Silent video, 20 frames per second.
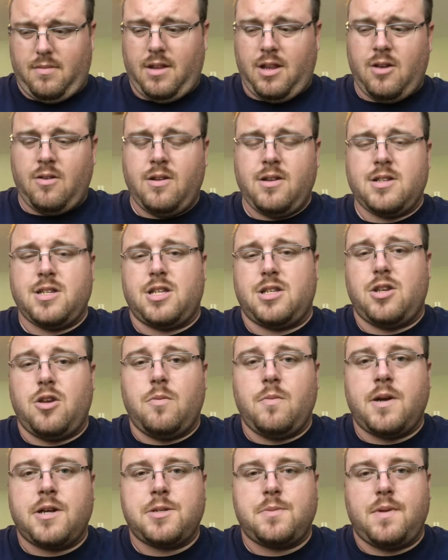You don't use it too
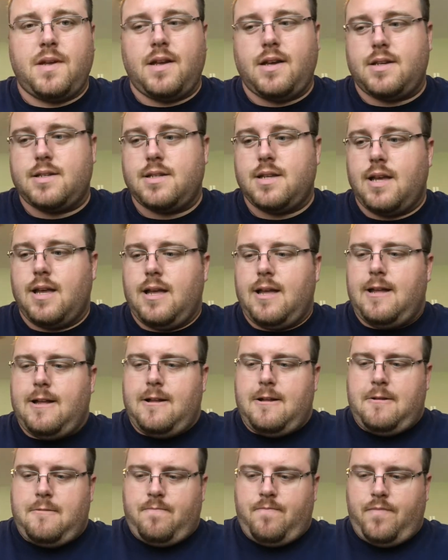much because
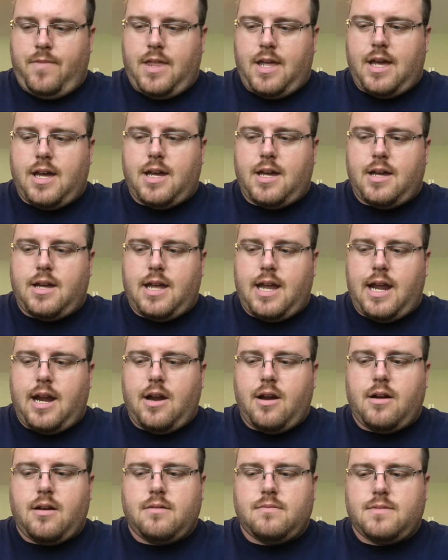the
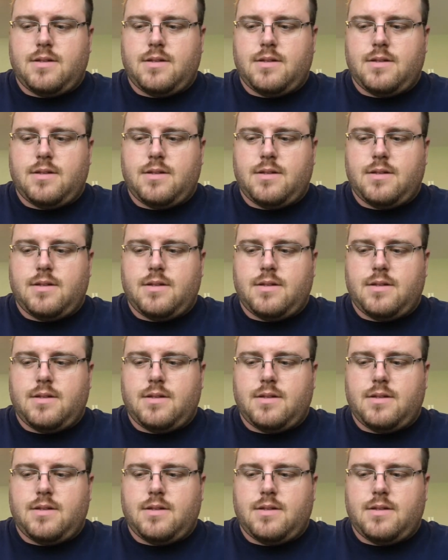air